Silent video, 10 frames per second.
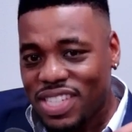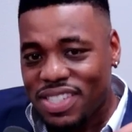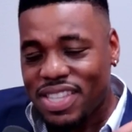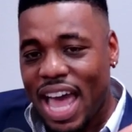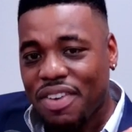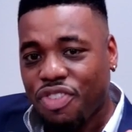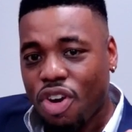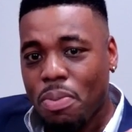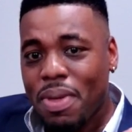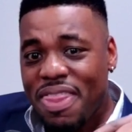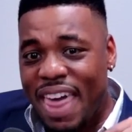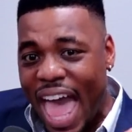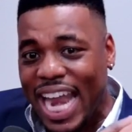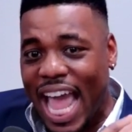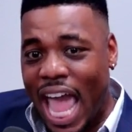sees that from
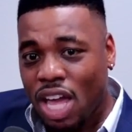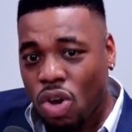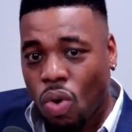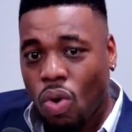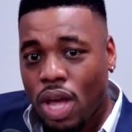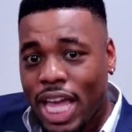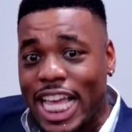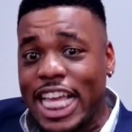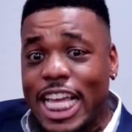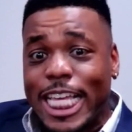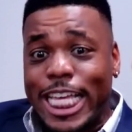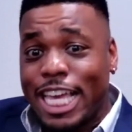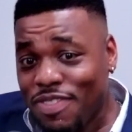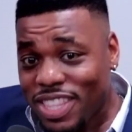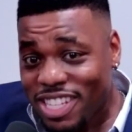that angle,
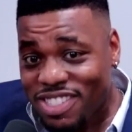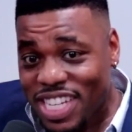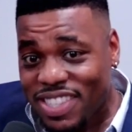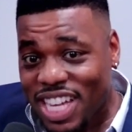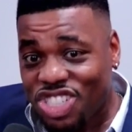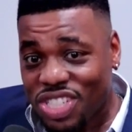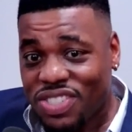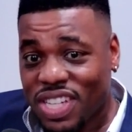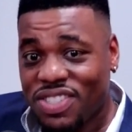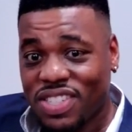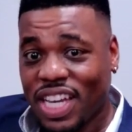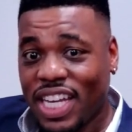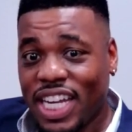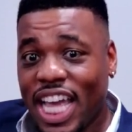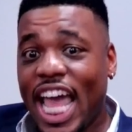given the seat that she sits
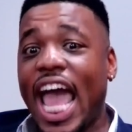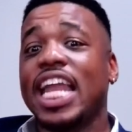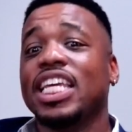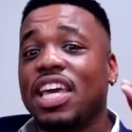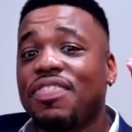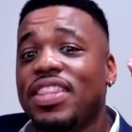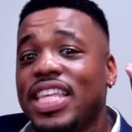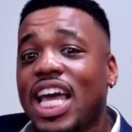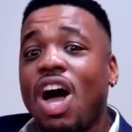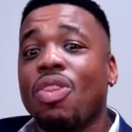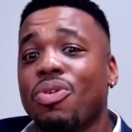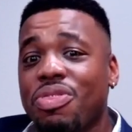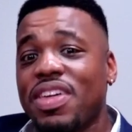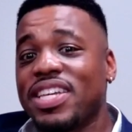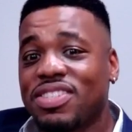in and given the other
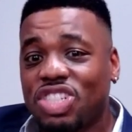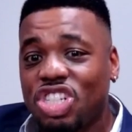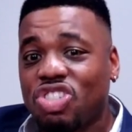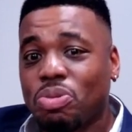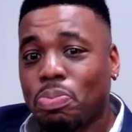things that she